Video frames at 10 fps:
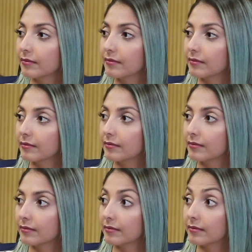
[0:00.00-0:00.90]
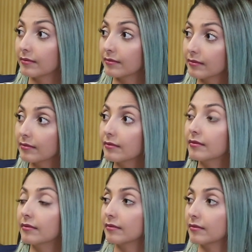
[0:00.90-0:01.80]

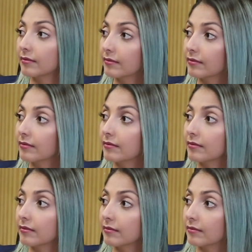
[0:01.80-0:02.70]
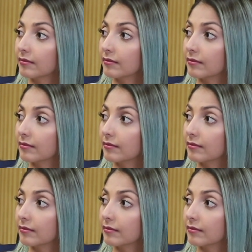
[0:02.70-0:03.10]
[no speech]